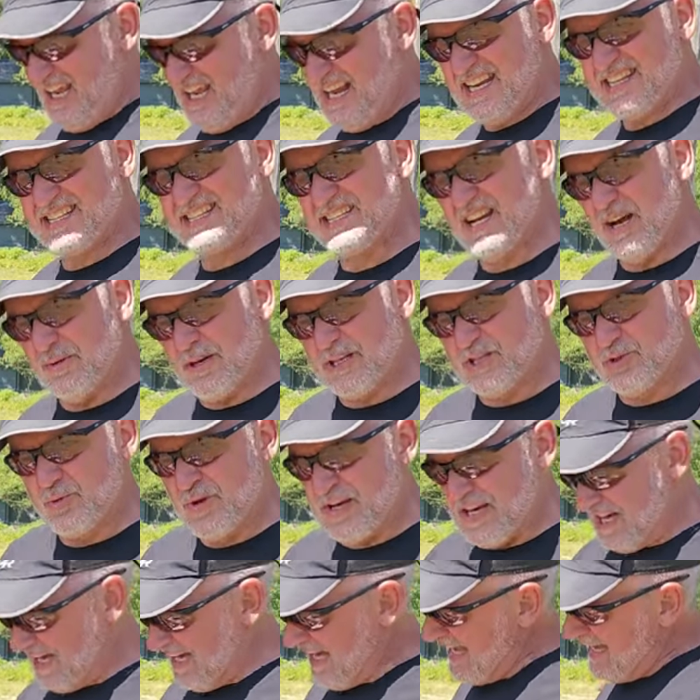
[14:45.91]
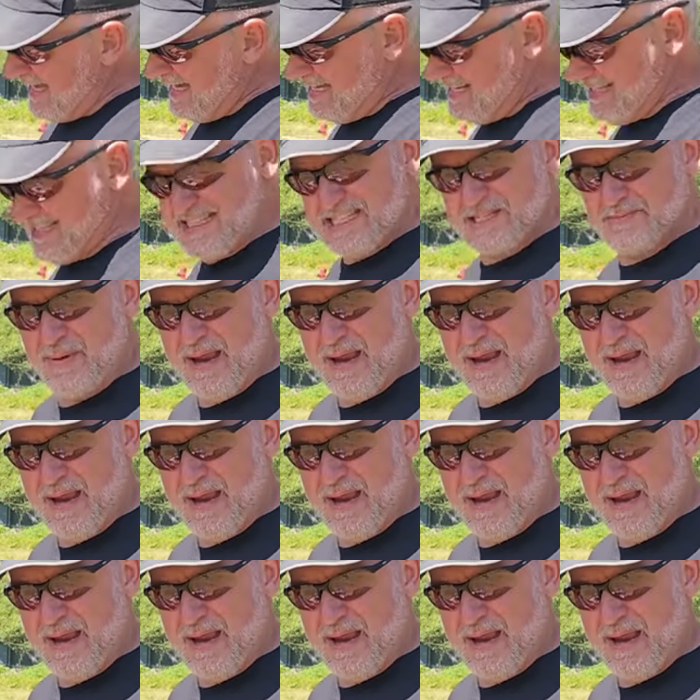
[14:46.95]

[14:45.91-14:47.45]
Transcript: Let's see how much we can get into this